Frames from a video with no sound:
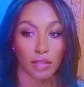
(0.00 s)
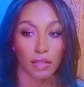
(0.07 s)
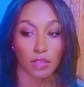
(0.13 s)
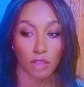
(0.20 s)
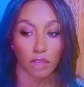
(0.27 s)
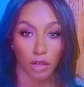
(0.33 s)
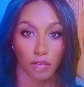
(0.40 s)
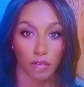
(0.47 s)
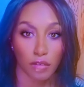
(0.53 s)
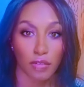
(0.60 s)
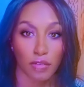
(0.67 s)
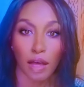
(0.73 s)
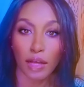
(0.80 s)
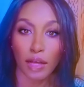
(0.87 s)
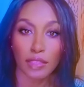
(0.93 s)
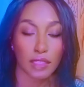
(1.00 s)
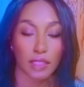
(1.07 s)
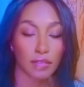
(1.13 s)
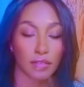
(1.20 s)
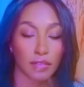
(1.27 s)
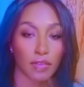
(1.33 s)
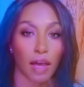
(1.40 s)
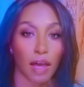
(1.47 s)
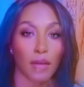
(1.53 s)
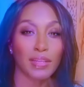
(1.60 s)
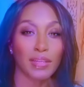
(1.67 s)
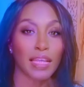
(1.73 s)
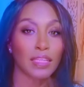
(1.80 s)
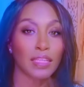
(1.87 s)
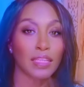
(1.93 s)
daughter of God, son of God,
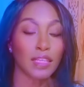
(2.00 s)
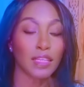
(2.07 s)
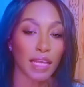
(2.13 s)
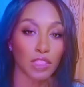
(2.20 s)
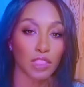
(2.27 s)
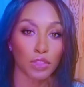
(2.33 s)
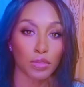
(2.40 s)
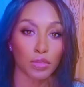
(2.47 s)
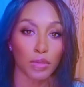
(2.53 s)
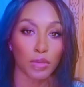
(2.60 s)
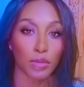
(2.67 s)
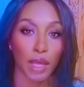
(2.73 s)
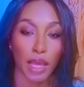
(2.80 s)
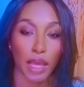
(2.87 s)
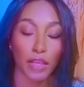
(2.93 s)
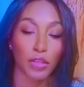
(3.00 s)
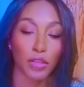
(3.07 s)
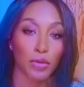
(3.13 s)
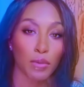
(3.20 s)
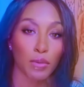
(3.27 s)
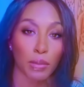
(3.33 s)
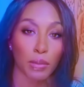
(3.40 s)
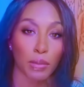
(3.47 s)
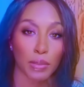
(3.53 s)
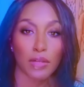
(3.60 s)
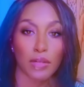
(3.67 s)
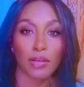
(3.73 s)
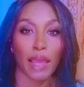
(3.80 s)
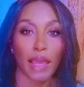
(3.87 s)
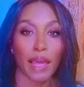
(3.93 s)
when they look at you and you
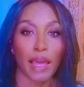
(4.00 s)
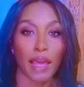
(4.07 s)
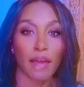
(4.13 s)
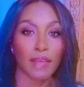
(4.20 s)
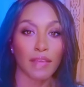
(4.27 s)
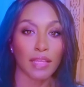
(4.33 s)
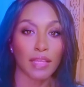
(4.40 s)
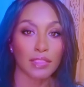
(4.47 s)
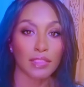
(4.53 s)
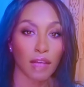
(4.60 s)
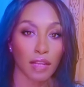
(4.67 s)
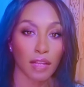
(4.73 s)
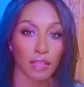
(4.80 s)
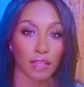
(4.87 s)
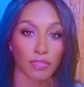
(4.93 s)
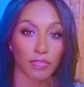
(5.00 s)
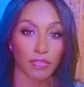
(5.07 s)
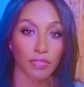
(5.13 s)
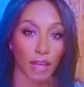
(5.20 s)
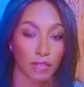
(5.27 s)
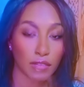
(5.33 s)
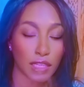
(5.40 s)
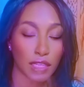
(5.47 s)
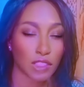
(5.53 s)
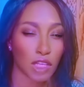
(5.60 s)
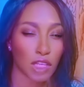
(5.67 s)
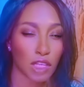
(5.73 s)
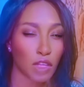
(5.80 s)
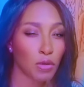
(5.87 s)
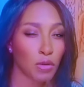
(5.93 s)
appear to have a solid
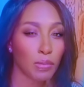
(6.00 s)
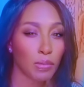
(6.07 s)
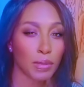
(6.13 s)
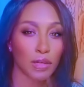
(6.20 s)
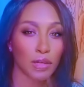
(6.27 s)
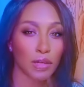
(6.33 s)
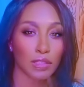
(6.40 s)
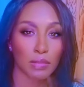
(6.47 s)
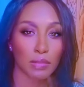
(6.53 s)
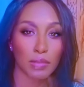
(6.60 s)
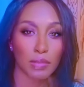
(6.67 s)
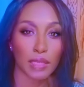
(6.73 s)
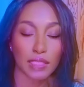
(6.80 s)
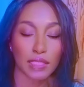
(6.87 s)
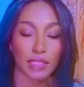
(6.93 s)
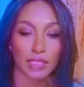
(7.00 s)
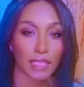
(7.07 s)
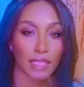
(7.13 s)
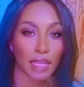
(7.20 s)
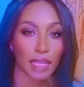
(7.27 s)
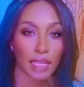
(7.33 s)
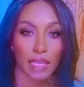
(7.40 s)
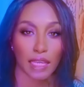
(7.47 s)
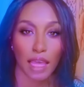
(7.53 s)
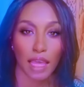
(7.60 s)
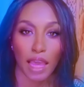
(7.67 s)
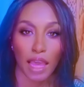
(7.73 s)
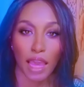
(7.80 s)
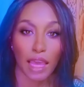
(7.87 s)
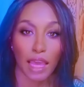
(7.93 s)
foundation, you appear to be steady
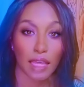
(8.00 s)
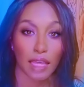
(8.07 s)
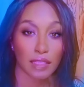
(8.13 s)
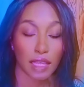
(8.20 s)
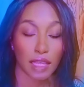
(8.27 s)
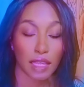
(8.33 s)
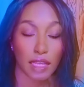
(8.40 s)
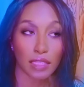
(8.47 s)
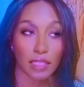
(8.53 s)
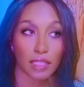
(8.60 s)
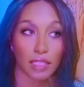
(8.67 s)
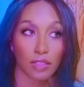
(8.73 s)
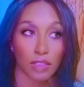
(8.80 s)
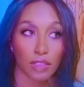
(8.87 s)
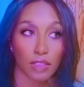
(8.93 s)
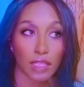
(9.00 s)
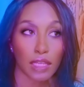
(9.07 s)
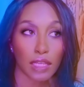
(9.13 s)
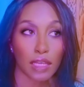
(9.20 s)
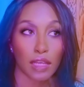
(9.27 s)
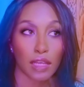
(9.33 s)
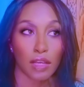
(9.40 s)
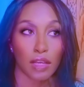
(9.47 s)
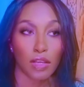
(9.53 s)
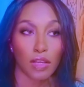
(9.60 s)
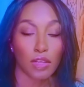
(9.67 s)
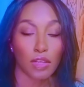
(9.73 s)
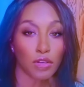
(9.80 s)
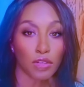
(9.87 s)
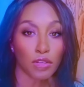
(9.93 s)
and literally,
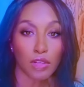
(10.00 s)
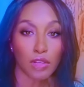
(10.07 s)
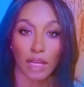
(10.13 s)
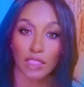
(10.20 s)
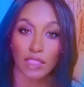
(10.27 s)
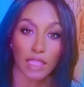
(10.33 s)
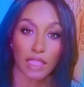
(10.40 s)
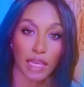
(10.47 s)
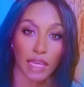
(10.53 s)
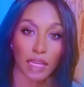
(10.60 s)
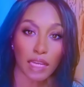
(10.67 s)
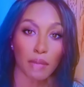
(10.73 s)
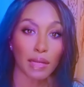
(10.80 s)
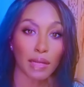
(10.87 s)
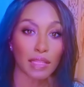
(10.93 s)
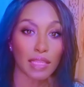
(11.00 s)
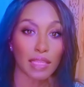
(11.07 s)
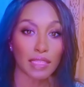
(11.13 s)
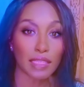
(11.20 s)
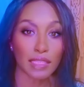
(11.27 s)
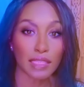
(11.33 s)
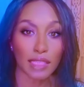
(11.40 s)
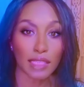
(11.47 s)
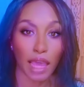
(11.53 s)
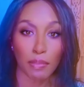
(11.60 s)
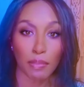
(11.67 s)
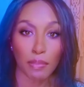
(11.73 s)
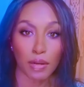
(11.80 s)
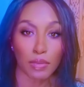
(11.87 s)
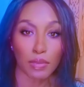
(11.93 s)
you're not shaken about the things that's
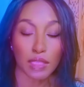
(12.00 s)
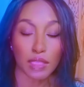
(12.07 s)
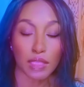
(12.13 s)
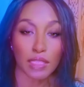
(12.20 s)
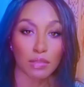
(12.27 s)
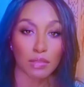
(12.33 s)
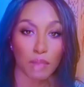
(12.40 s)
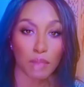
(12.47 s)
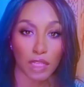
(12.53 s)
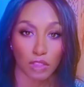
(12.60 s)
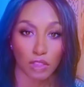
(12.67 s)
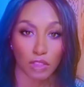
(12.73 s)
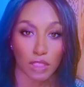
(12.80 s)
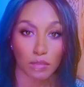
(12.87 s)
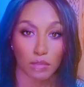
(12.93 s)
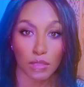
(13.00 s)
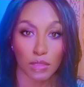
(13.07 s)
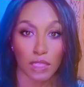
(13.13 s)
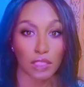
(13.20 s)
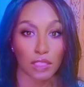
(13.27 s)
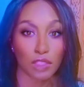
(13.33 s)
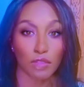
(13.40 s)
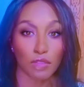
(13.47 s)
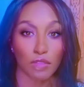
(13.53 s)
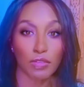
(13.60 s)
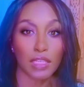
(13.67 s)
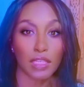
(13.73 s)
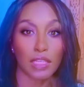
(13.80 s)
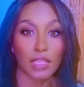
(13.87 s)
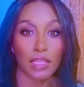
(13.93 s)
happening within this matrix, within this
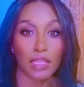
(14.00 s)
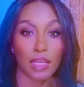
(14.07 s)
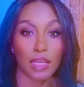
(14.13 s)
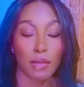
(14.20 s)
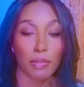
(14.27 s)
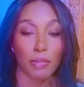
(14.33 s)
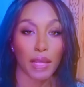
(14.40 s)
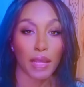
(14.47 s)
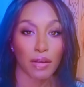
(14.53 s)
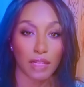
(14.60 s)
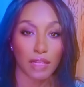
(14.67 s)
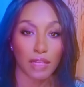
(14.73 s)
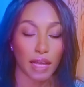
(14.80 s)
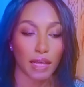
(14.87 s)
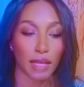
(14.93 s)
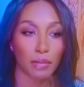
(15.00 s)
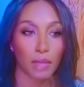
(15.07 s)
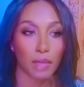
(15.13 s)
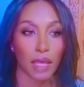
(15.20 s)
3D paradigm,